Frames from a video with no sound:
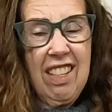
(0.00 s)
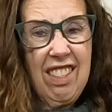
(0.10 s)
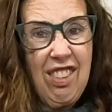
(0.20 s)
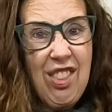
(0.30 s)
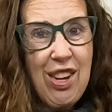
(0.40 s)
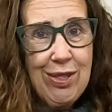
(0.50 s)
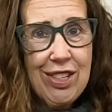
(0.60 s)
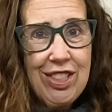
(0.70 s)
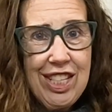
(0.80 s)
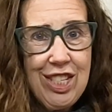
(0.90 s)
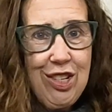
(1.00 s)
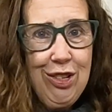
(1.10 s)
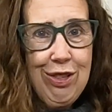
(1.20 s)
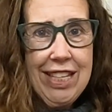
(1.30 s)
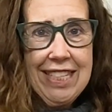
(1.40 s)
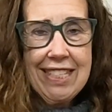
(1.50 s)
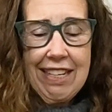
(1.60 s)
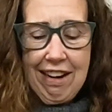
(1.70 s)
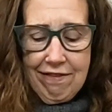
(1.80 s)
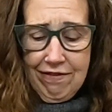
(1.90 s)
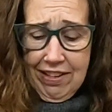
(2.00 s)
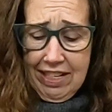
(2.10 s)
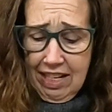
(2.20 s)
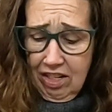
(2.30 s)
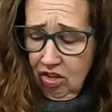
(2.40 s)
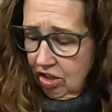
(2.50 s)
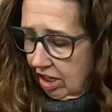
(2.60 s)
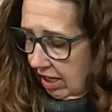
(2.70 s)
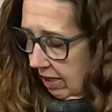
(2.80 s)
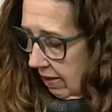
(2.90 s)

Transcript: So those are the two things that I've finished.